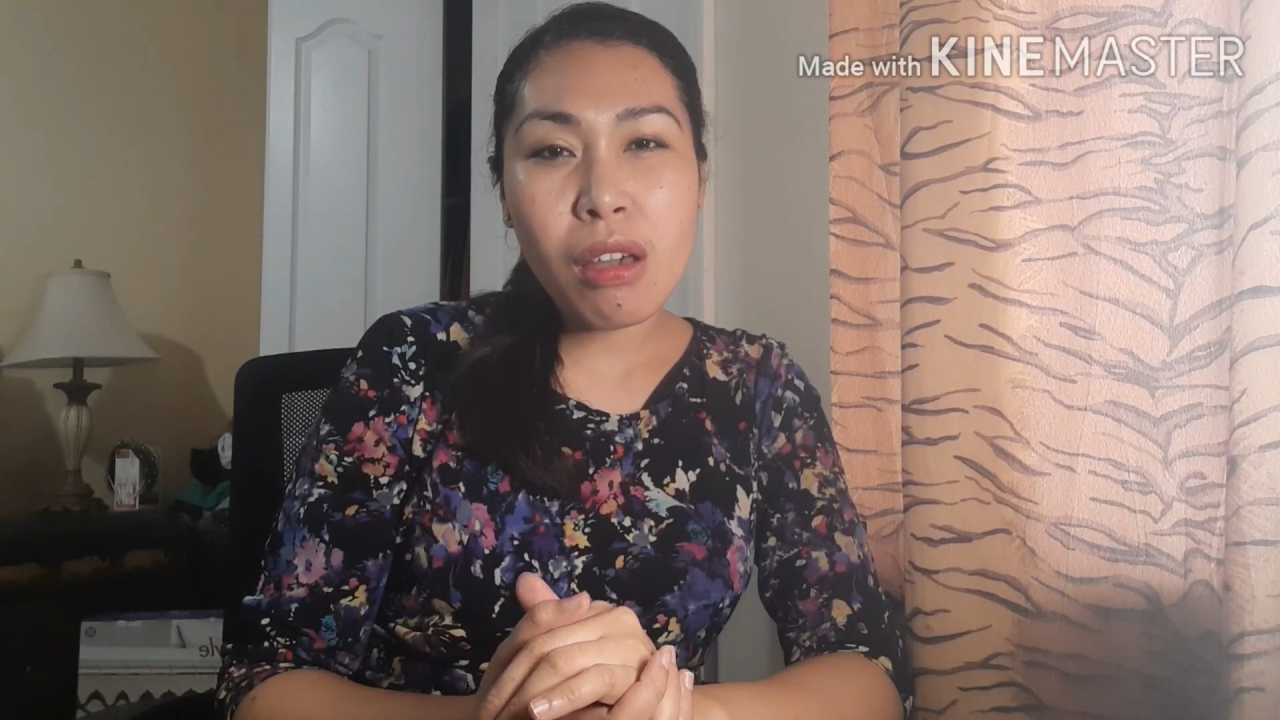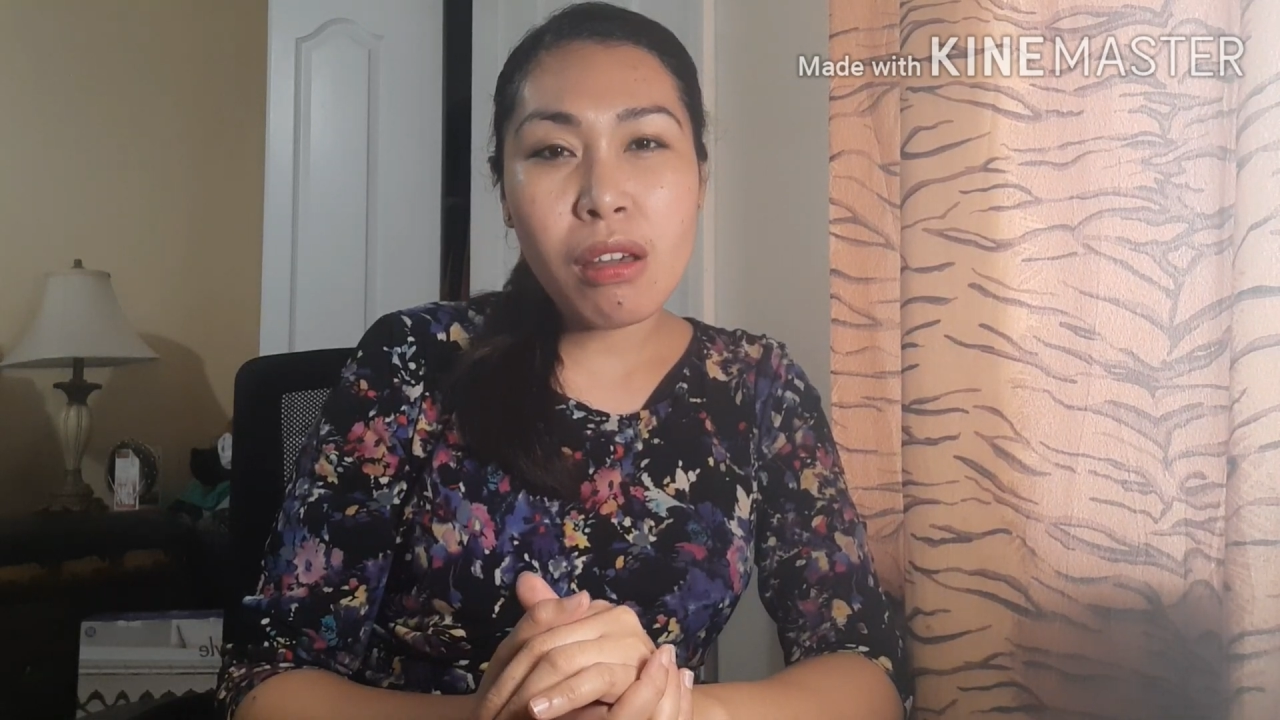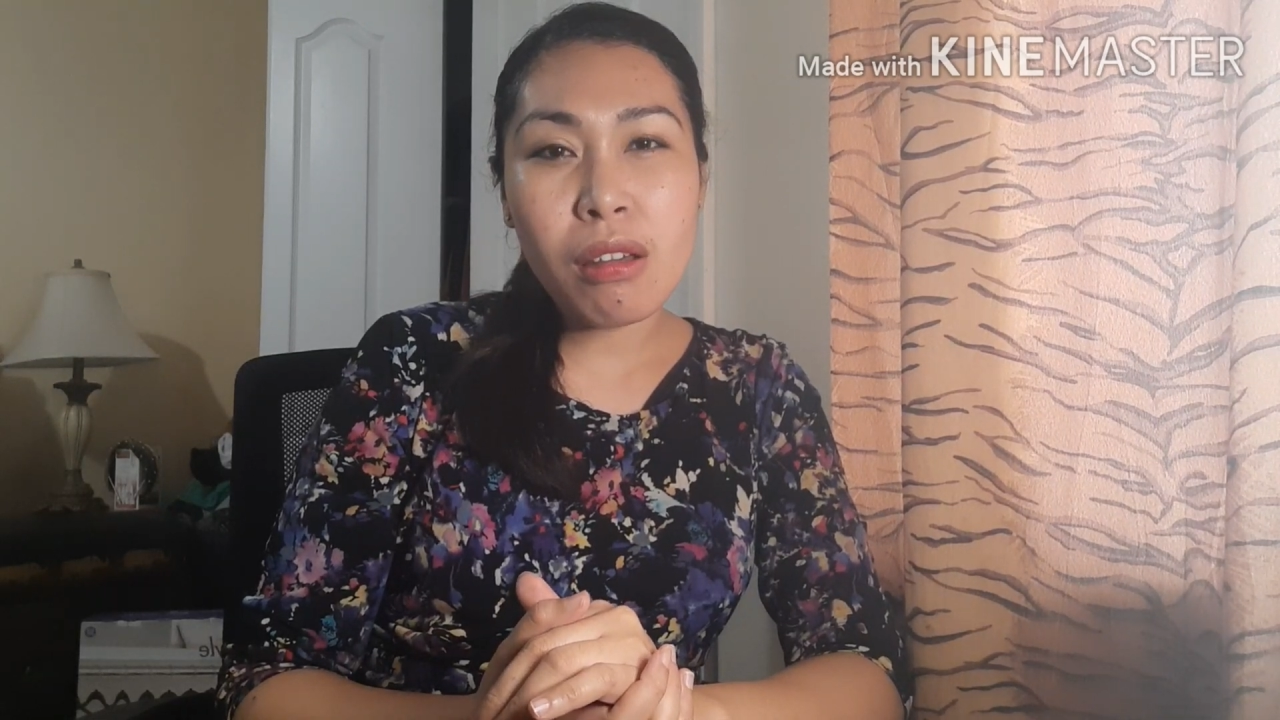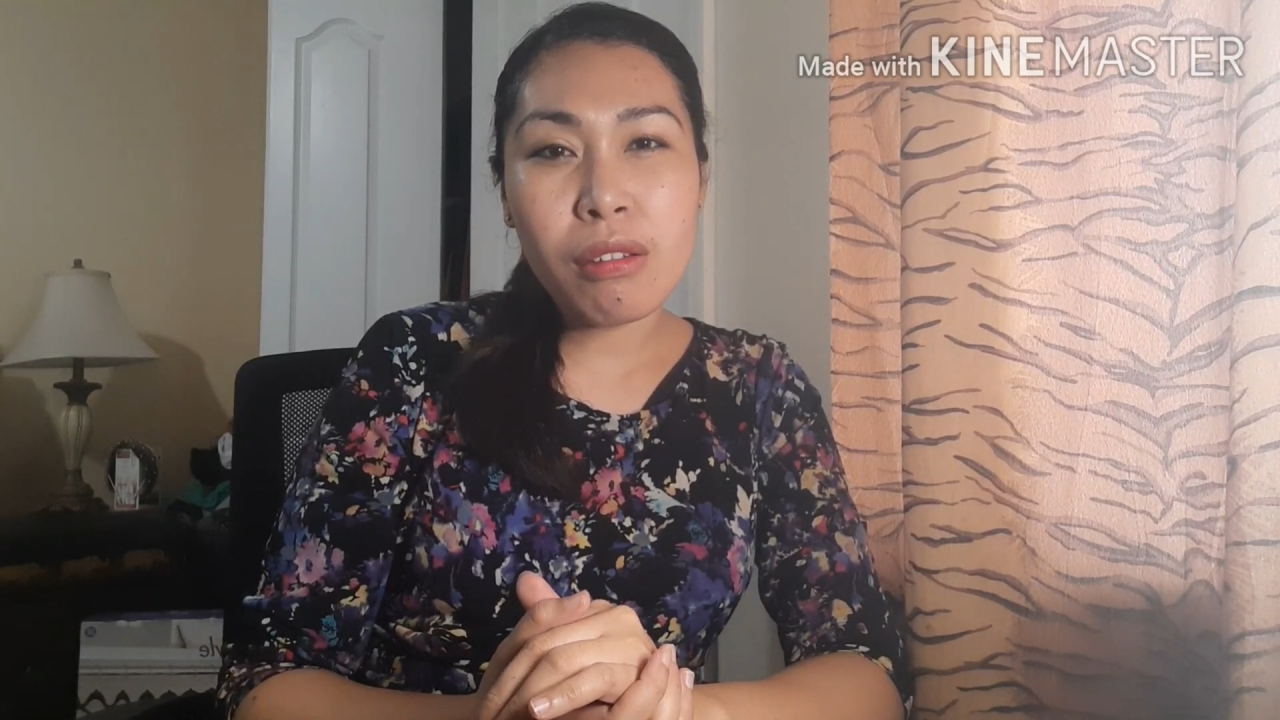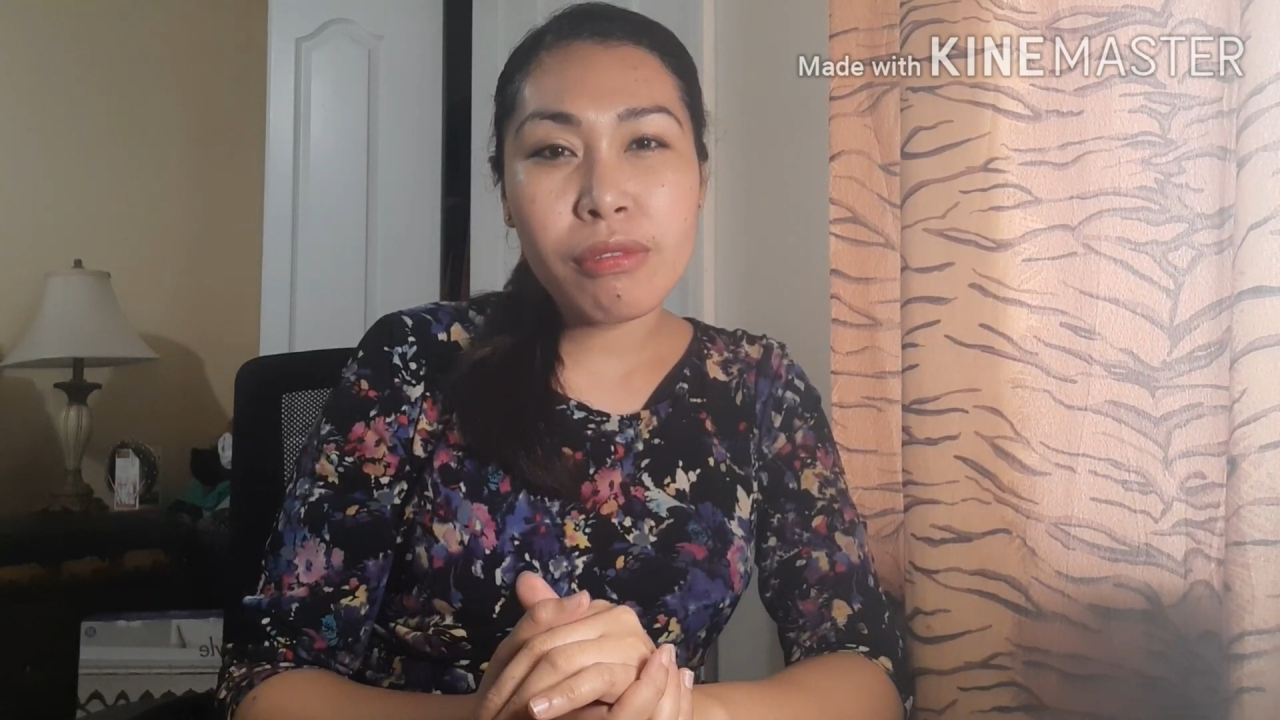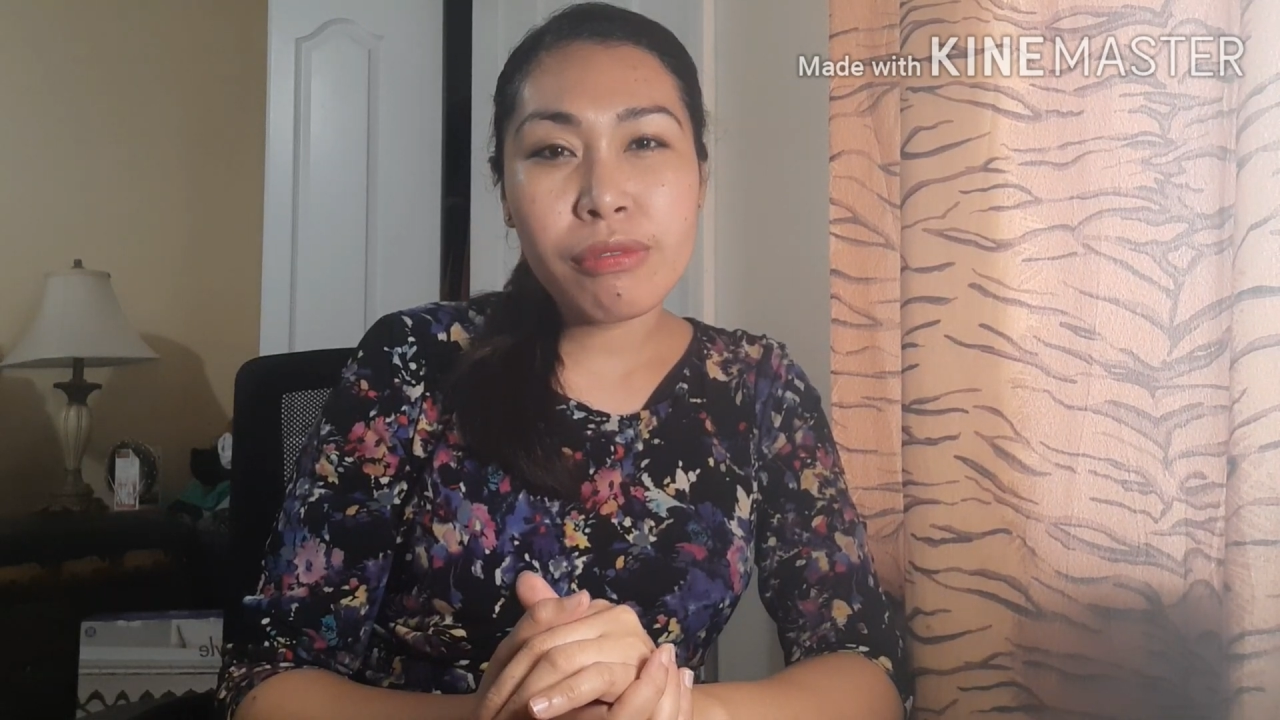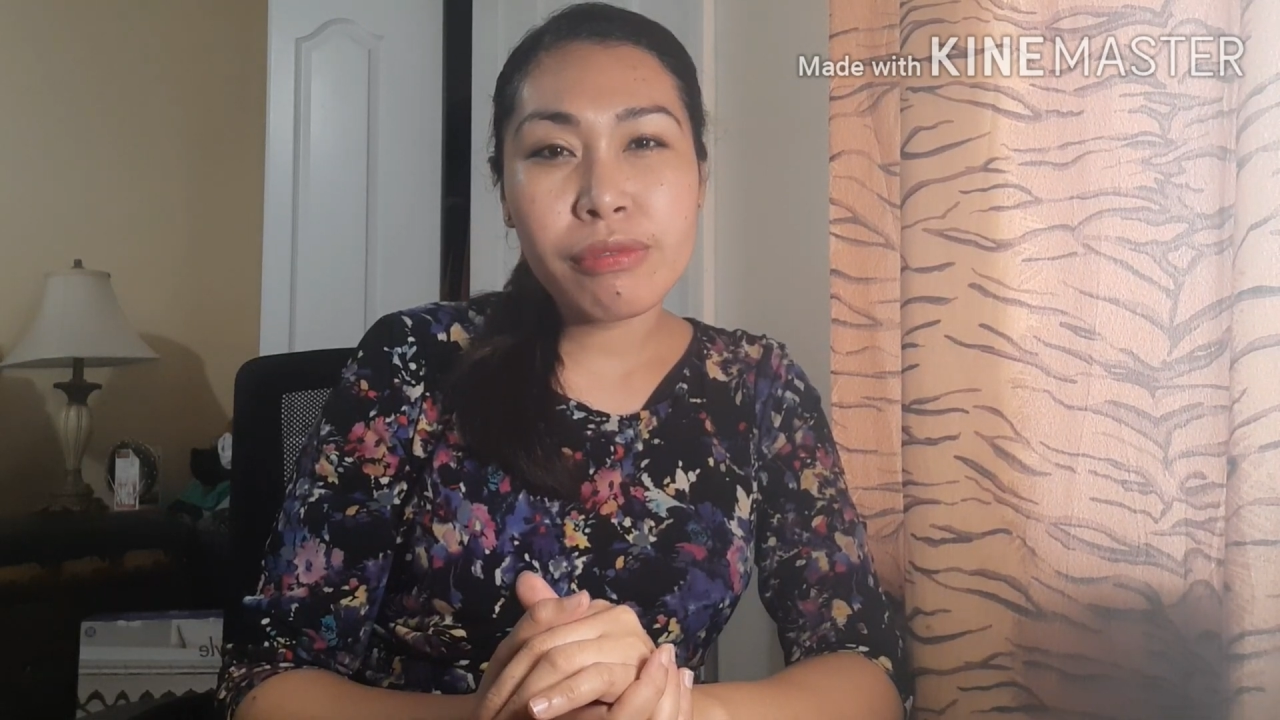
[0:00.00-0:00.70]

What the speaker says: of,